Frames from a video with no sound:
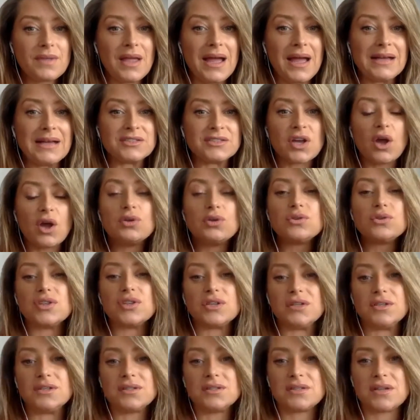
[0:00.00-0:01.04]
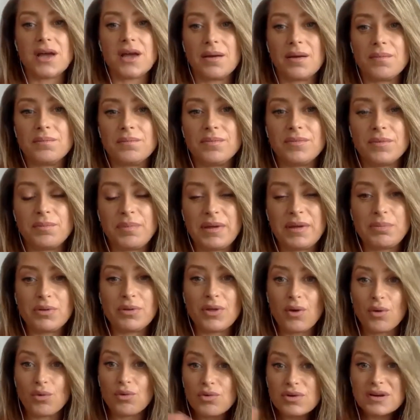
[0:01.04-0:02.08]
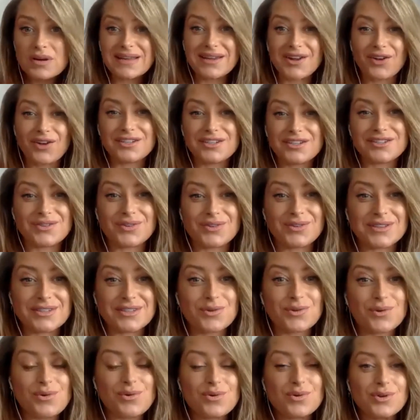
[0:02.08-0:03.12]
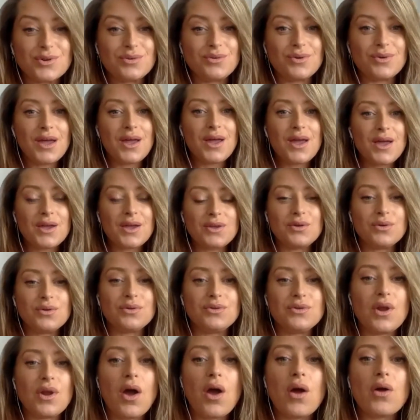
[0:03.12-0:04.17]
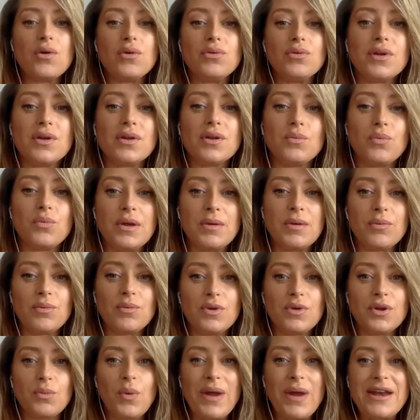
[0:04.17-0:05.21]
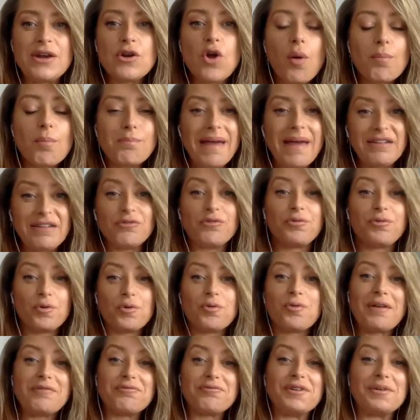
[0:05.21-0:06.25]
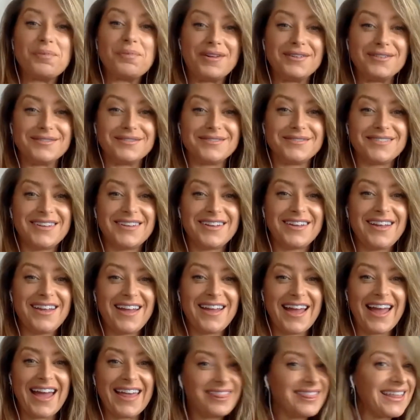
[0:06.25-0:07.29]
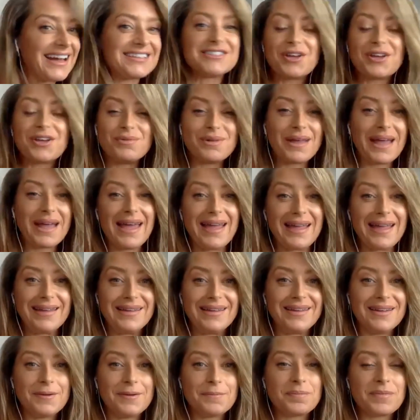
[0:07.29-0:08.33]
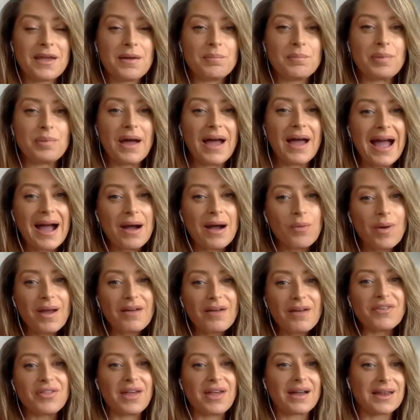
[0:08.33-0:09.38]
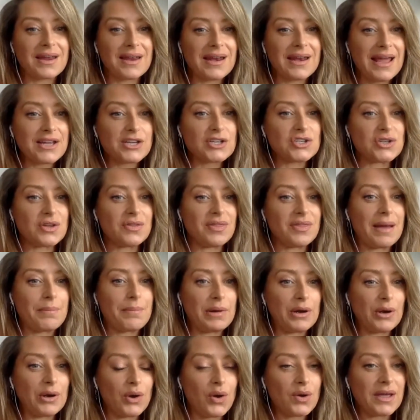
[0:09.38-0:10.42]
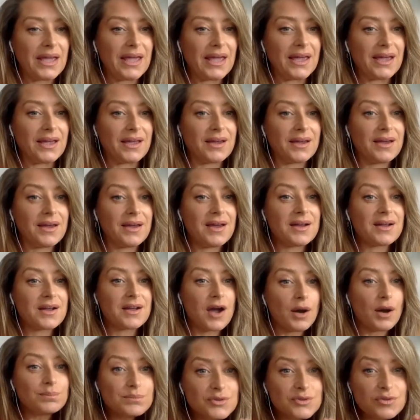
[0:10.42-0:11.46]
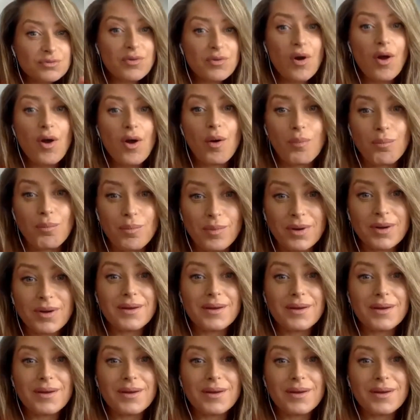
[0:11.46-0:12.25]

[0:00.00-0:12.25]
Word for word: as coaches, um, people that are already coaches on this call, you you'd know that we we're not meant for everyone, and that's okay. Yeah. But however, that connection, that belonging, comes from